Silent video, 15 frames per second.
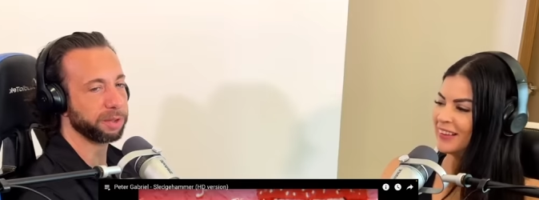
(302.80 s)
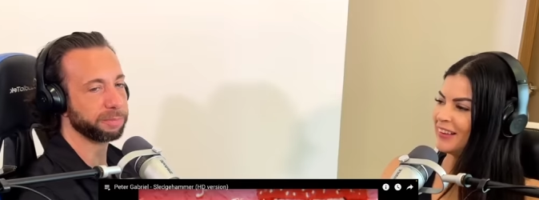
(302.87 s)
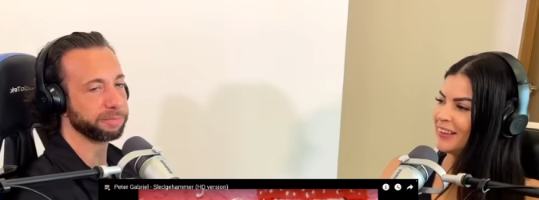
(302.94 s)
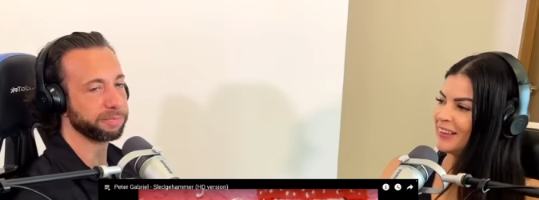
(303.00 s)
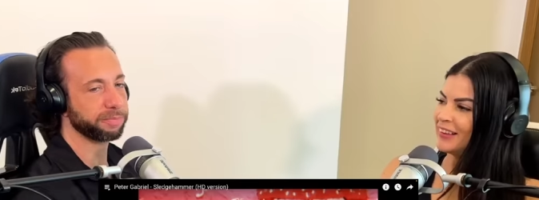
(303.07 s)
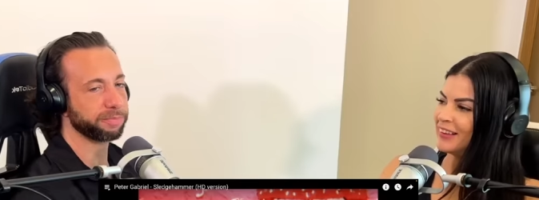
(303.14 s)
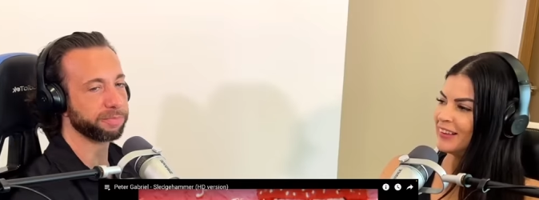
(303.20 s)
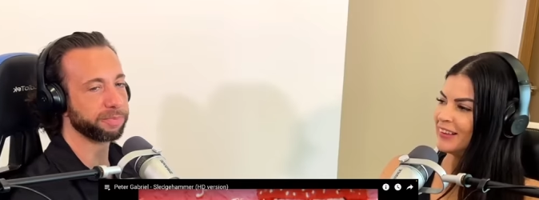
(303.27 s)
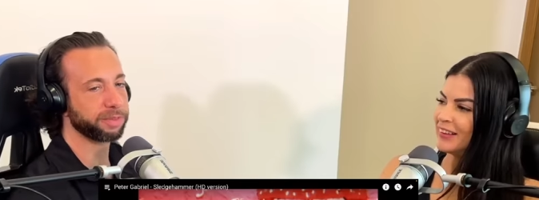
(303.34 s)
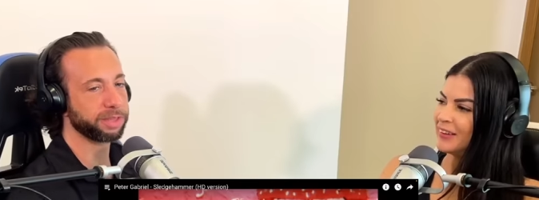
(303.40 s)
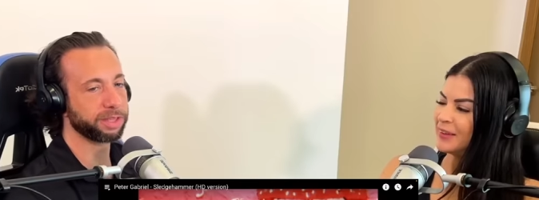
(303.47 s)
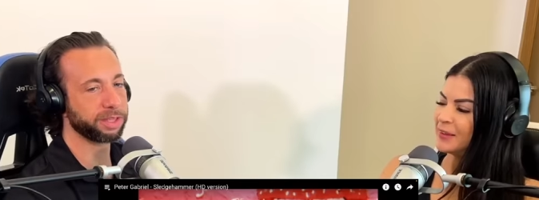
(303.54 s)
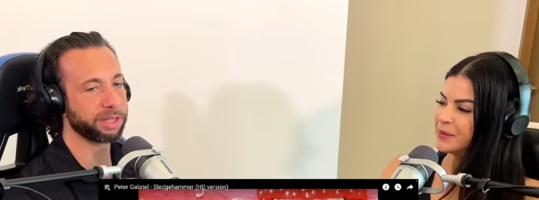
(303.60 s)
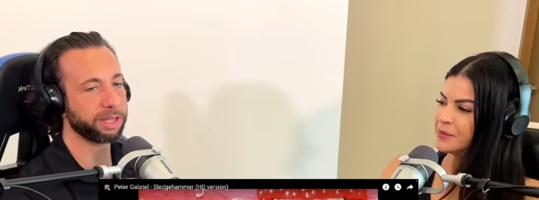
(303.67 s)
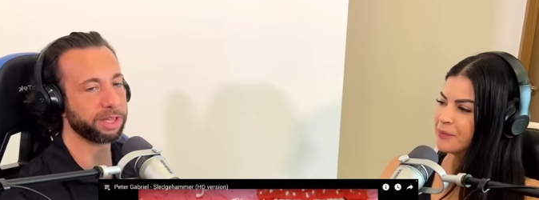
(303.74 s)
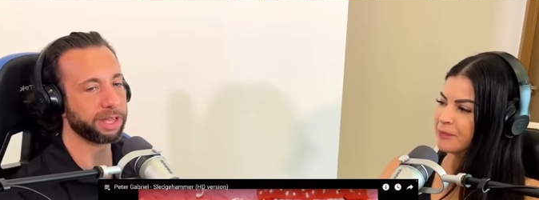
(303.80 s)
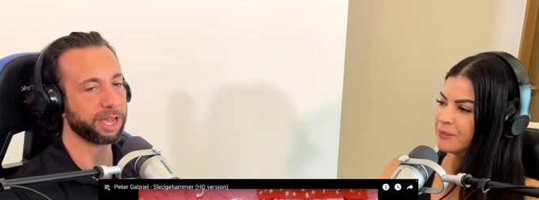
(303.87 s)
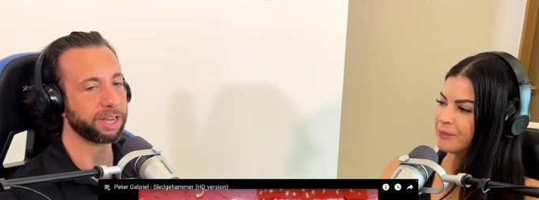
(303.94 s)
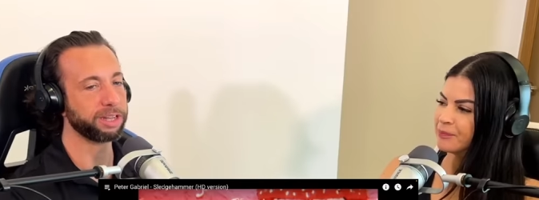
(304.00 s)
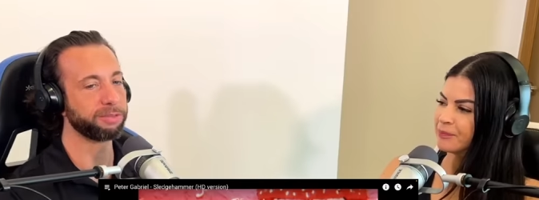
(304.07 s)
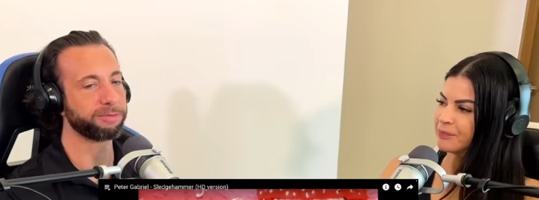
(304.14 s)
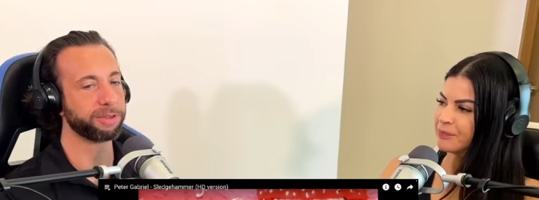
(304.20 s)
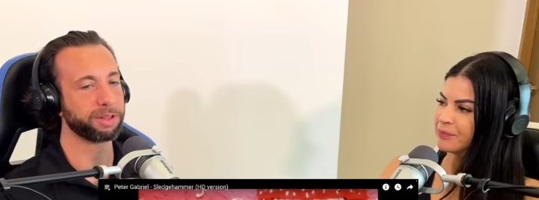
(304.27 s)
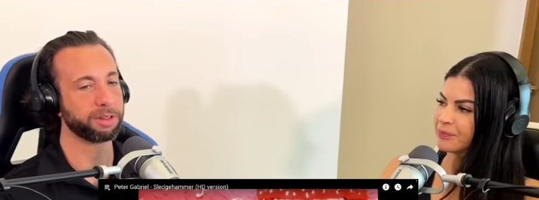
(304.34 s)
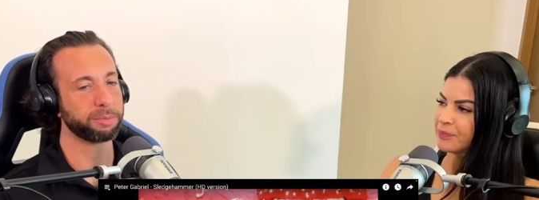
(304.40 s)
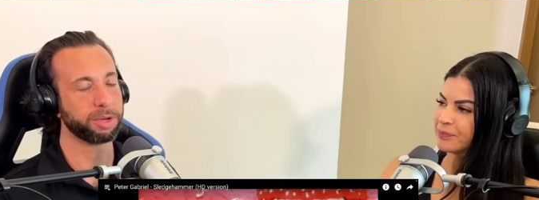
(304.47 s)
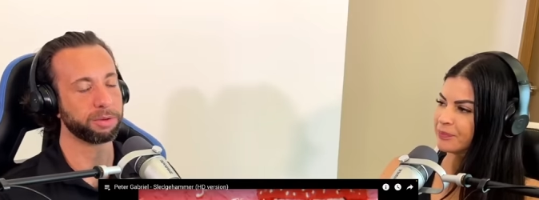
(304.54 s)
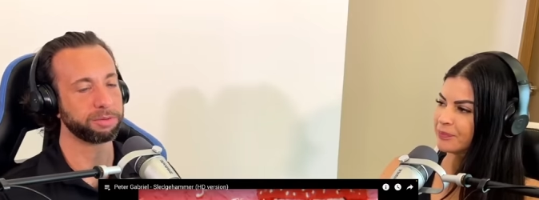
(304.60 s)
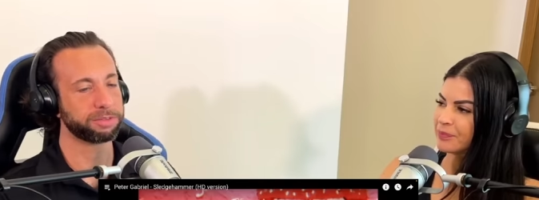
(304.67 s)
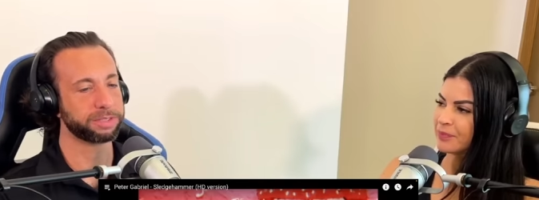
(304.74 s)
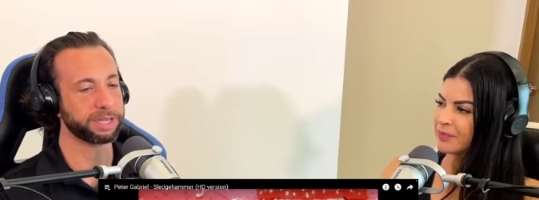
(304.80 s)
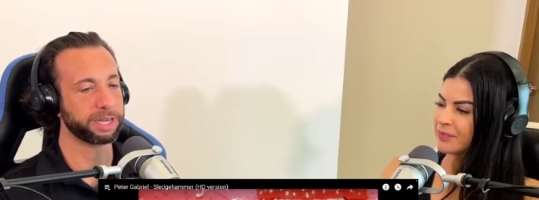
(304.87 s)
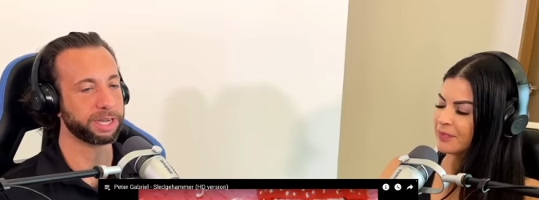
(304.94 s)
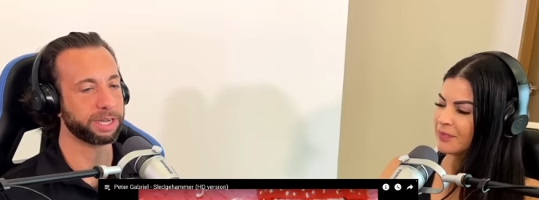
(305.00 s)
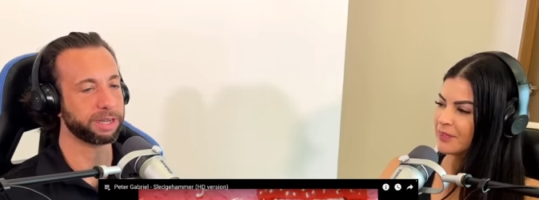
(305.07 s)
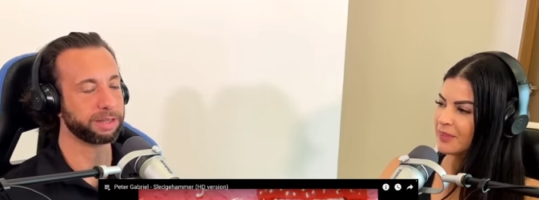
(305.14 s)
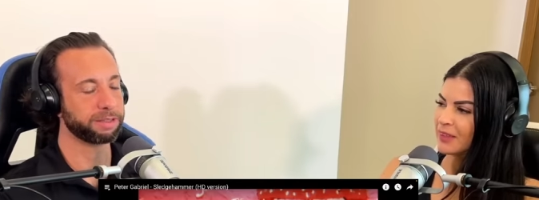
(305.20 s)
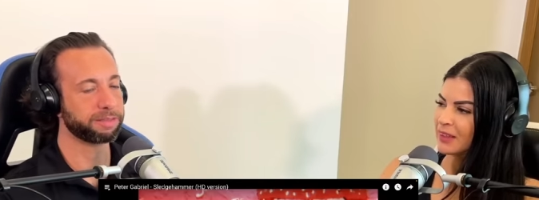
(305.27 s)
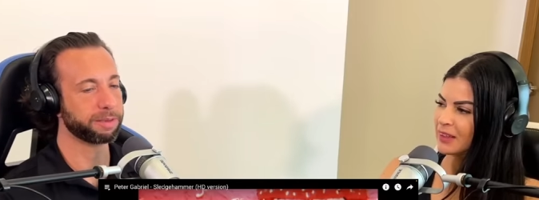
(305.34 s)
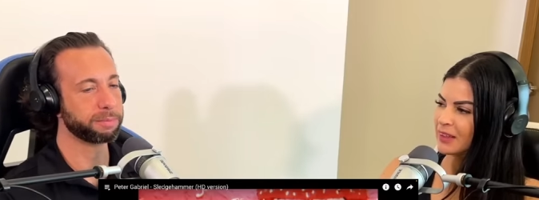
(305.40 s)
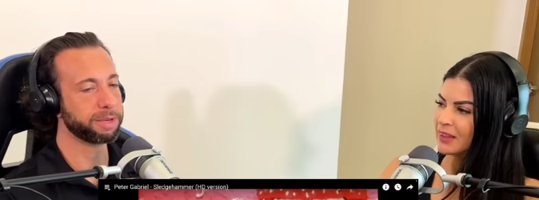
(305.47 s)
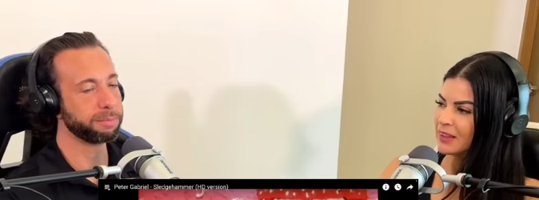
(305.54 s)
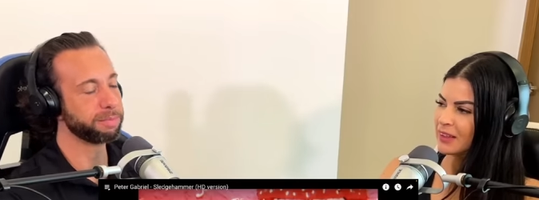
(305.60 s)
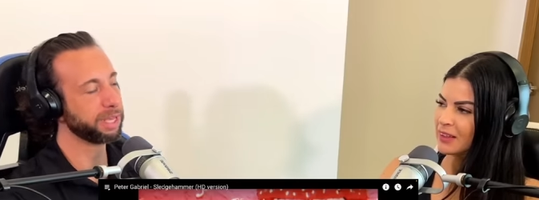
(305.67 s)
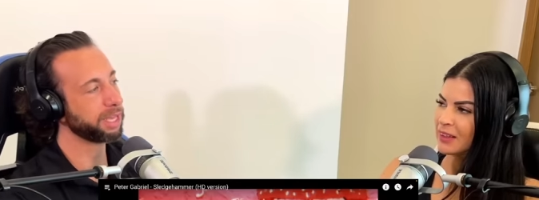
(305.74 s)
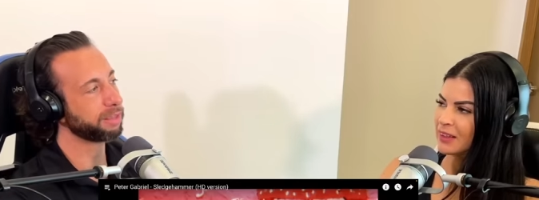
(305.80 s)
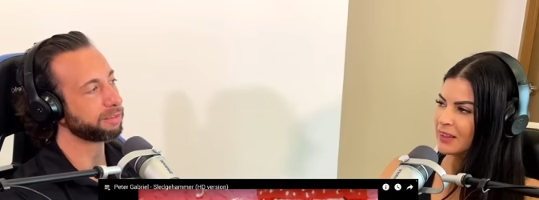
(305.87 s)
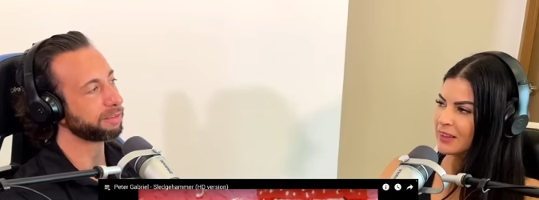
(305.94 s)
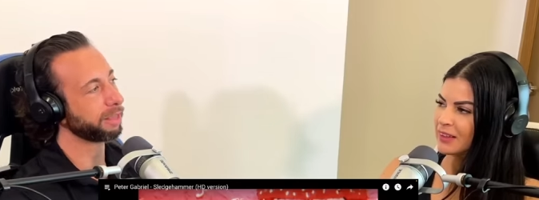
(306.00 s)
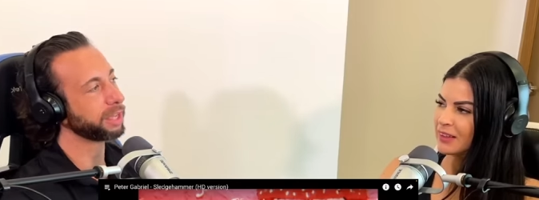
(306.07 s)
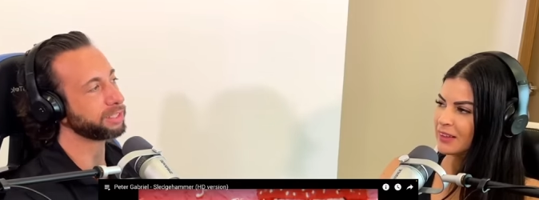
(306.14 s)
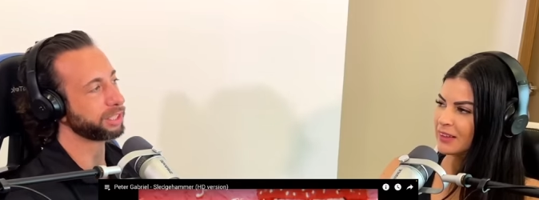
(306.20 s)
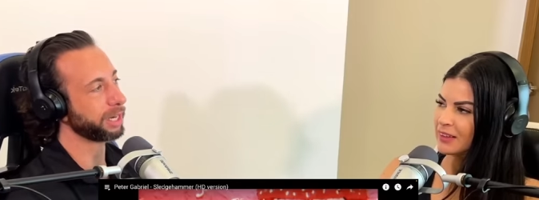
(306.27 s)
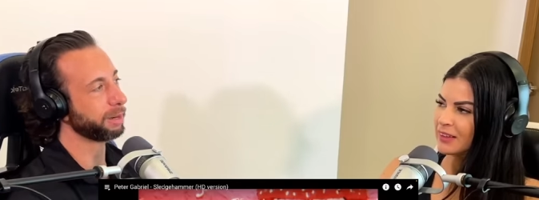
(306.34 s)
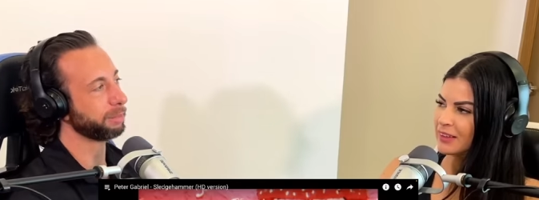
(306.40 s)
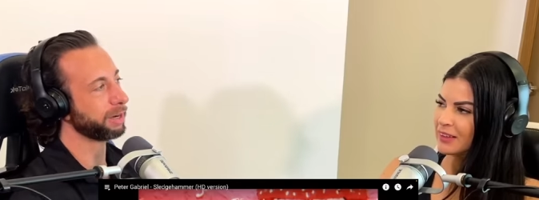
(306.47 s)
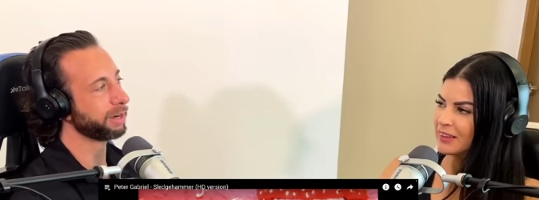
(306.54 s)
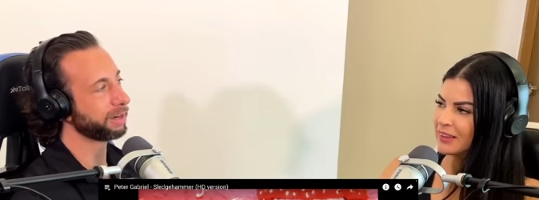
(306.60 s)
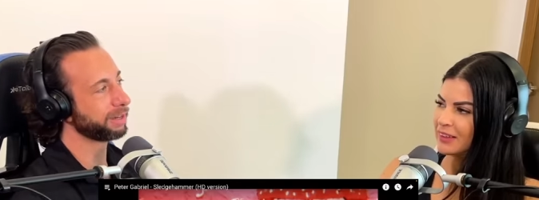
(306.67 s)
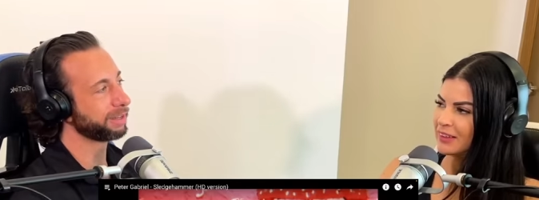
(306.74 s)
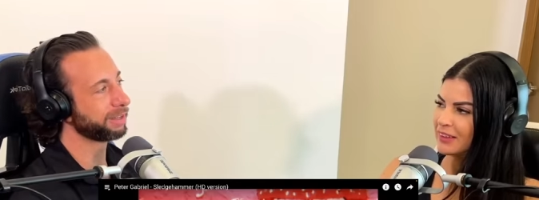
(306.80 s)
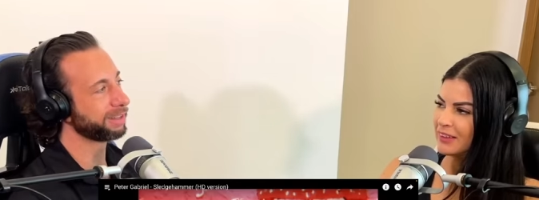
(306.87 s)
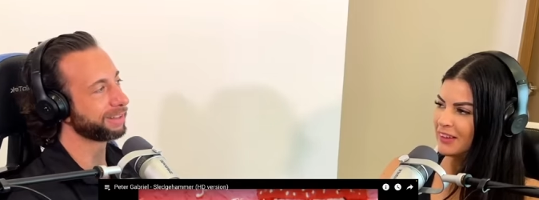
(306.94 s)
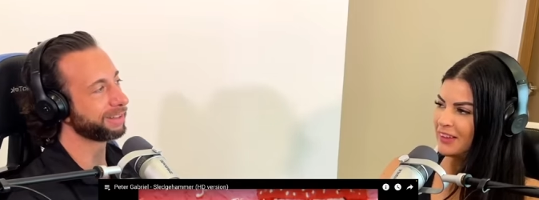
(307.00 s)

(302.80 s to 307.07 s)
Speaker 1: um, how do you feel about uh, somebody being a sledgehammer?